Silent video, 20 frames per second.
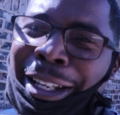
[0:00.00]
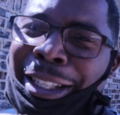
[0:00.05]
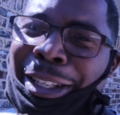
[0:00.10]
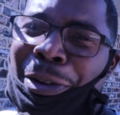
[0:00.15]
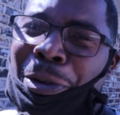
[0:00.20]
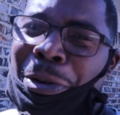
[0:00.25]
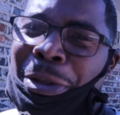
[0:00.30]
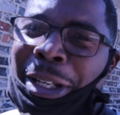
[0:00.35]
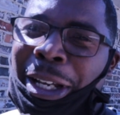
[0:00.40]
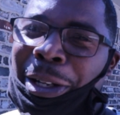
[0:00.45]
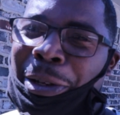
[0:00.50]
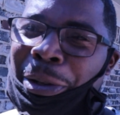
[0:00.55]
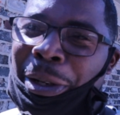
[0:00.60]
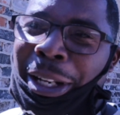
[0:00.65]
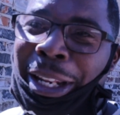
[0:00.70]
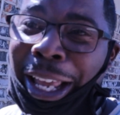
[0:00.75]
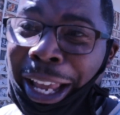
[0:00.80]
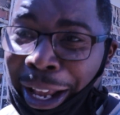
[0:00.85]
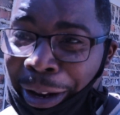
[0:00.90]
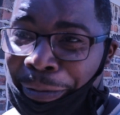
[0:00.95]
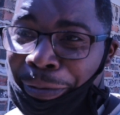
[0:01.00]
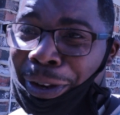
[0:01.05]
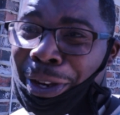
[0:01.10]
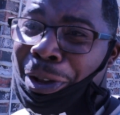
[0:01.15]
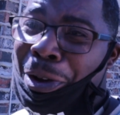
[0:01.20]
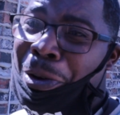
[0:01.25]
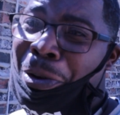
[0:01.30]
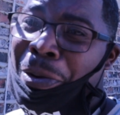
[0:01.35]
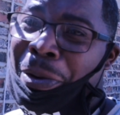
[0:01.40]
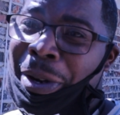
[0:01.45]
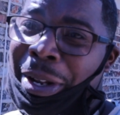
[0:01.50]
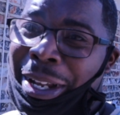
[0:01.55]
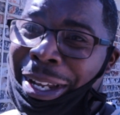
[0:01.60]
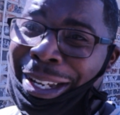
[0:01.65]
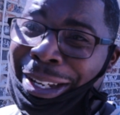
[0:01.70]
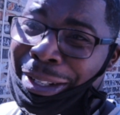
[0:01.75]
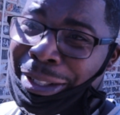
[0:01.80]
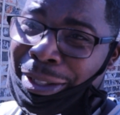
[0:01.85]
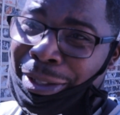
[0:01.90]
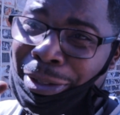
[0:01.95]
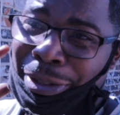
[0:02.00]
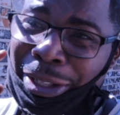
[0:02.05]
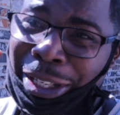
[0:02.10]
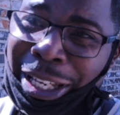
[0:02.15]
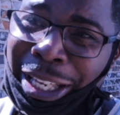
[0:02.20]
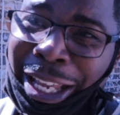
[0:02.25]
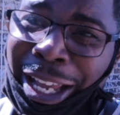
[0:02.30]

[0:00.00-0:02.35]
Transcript: told y'all on the last video I was gonna give